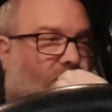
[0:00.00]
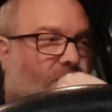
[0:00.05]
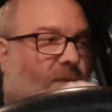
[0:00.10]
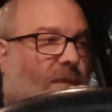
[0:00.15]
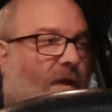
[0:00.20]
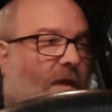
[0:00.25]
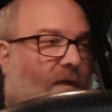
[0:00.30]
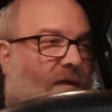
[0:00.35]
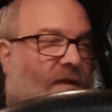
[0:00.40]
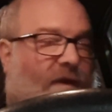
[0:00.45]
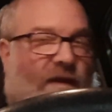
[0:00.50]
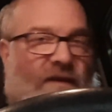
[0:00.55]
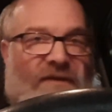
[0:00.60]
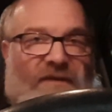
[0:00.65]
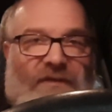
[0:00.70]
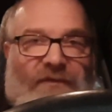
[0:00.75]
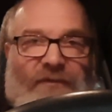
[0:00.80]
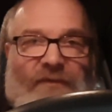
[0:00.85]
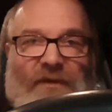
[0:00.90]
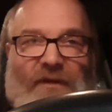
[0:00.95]
all kinds
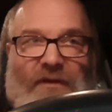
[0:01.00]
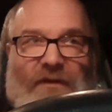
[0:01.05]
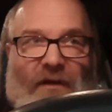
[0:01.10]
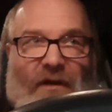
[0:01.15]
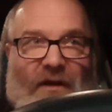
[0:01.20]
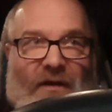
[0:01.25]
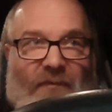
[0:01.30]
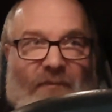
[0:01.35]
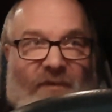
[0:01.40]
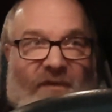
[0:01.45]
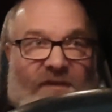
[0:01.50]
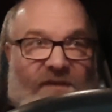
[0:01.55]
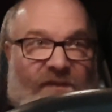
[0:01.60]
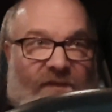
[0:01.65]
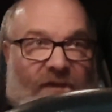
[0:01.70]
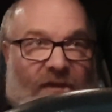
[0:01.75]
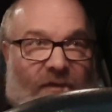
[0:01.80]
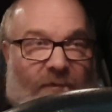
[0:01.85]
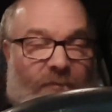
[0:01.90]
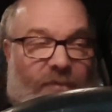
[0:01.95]
of economists
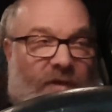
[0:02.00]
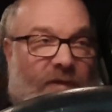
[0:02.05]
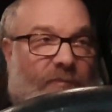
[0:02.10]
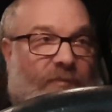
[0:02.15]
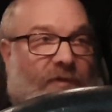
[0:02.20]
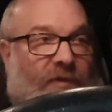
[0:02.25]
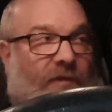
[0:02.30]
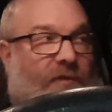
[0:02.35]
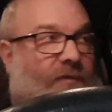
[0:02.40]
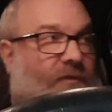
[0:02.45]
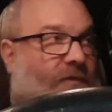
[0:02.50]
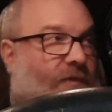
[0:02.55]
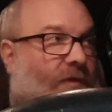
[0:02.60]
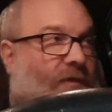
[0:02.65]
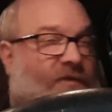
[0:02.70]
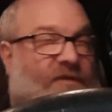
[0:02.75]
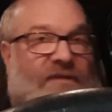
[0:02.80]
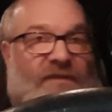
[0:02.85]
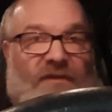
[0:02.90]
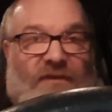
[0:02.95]
and people who
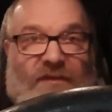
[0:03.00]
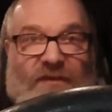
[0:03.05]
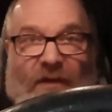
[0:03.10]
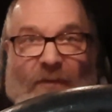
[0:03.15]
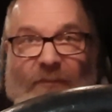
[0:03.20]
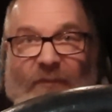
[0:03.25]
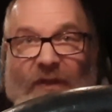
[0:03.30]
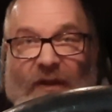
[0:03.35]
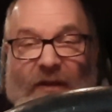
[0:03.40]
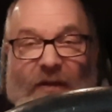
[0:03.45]
know something